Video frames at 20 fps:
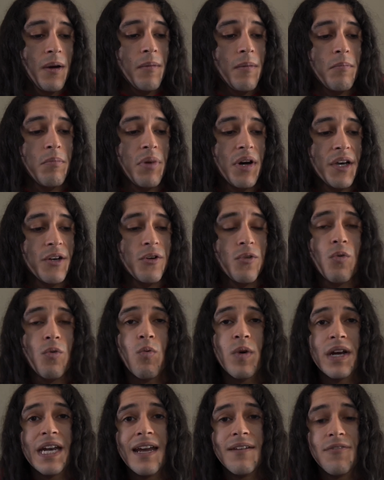but
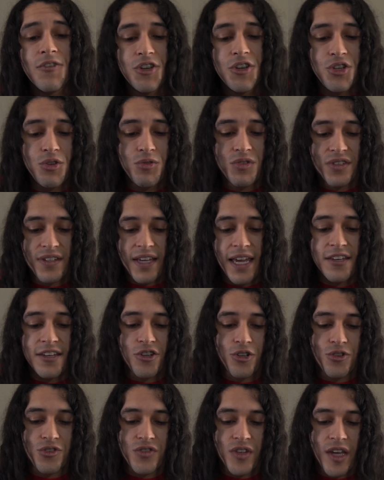whenever you set
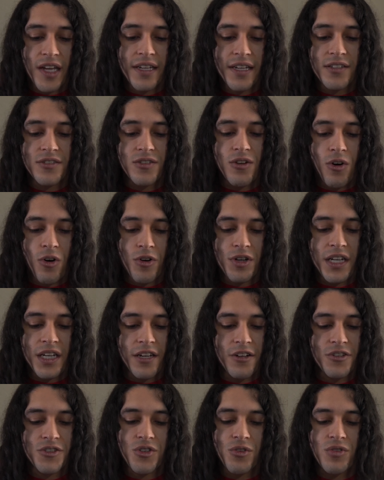your settings on
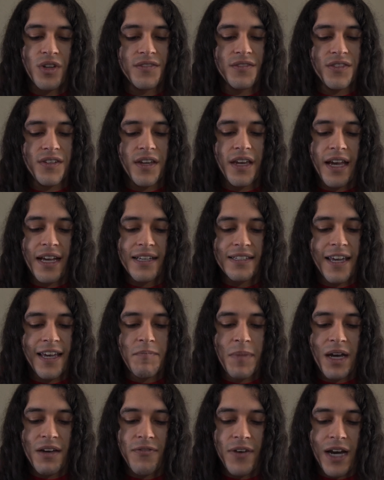here, so let's say I have
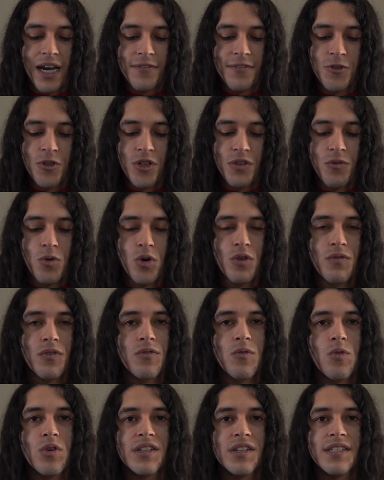my 534 for
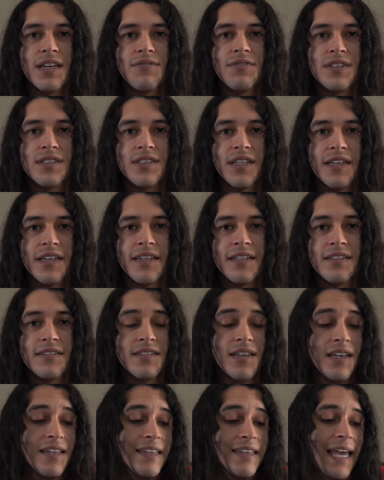47
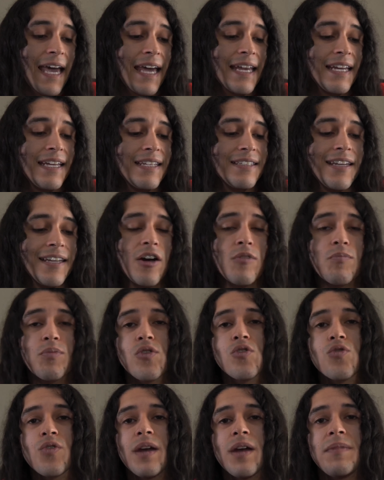seconds, that is now
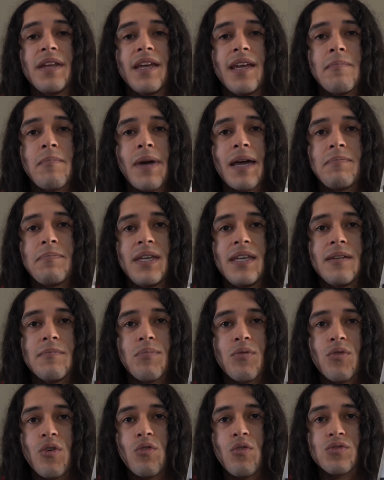programmed in my Peak
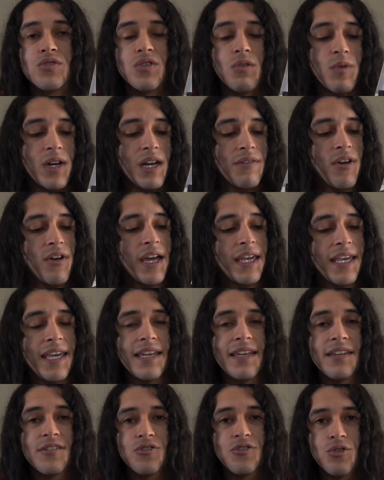Pro. So whenever I hit
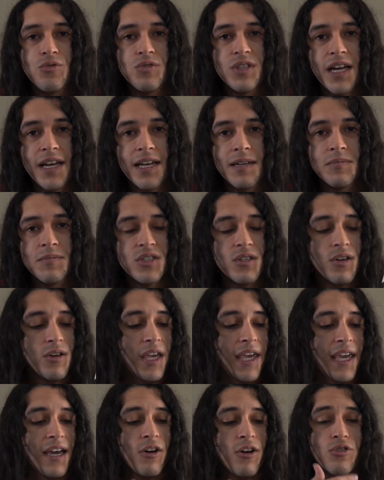it 2 times
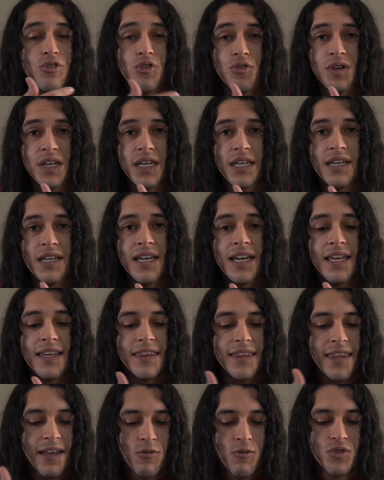on green,
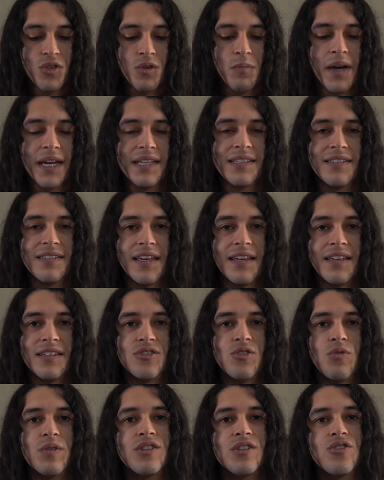those are my settings.
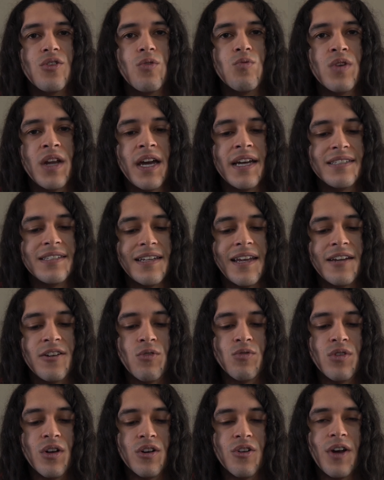So it's so nice that I no
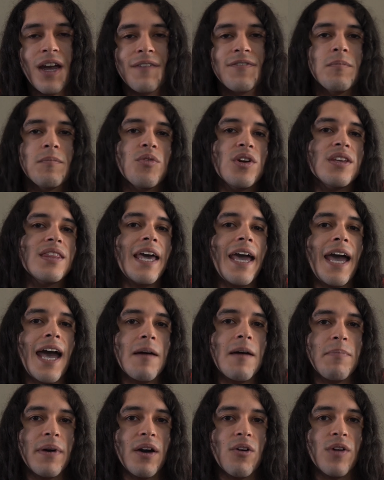longer have to bring the
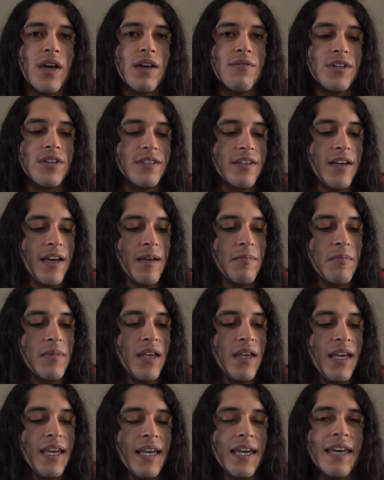app out every time.
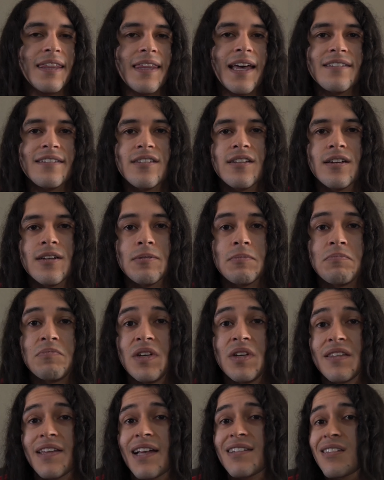And that's a
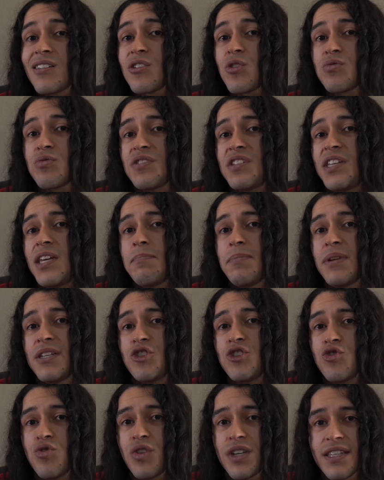little tip and
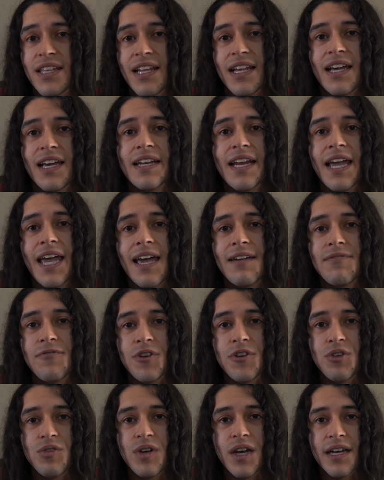trick that I kind of have for
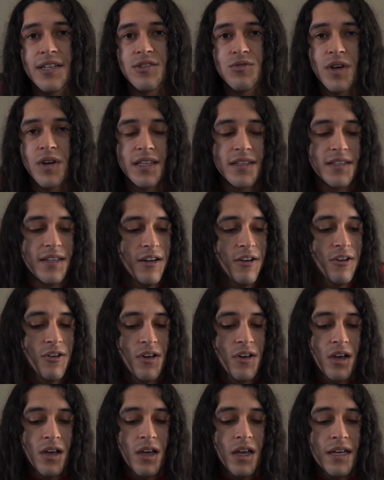you guys right there.
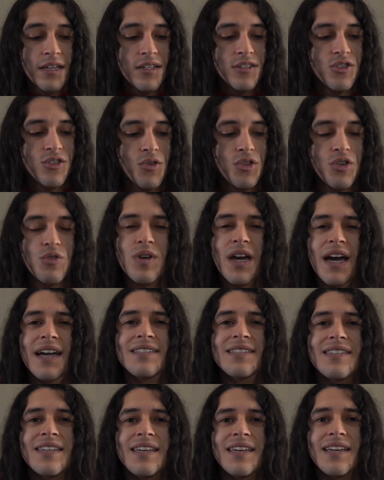So you
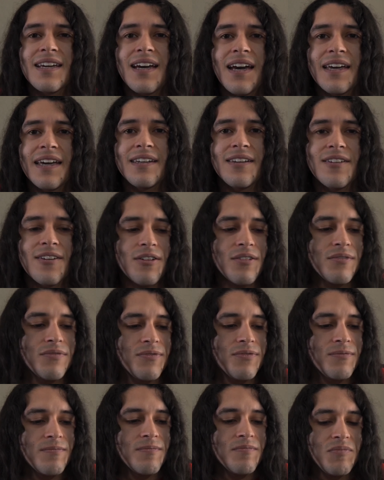guys can kind
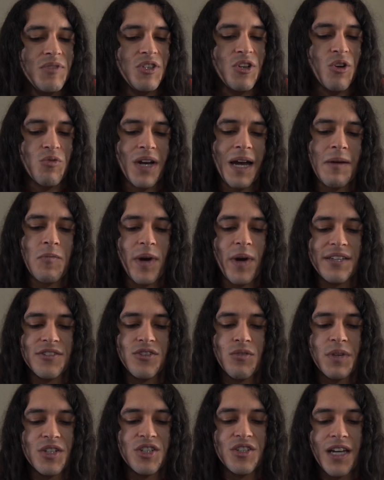of, you know, not waste so
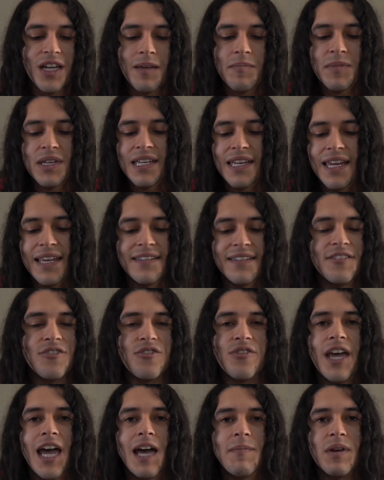much time connecting to
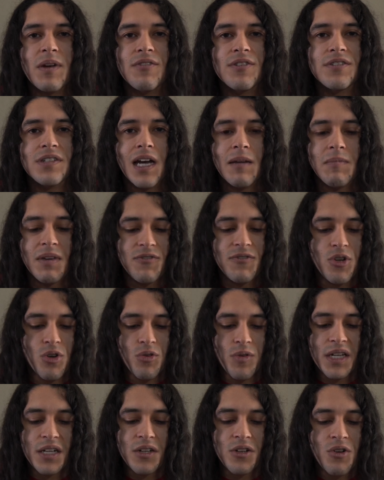the app every time. If you
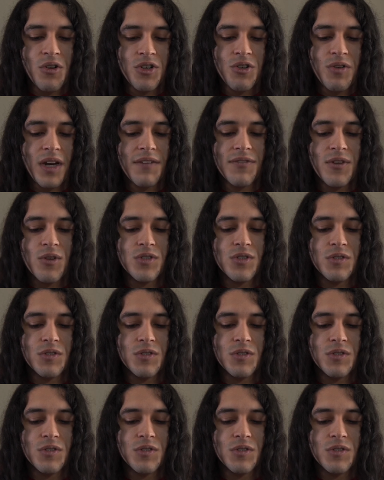already know you have those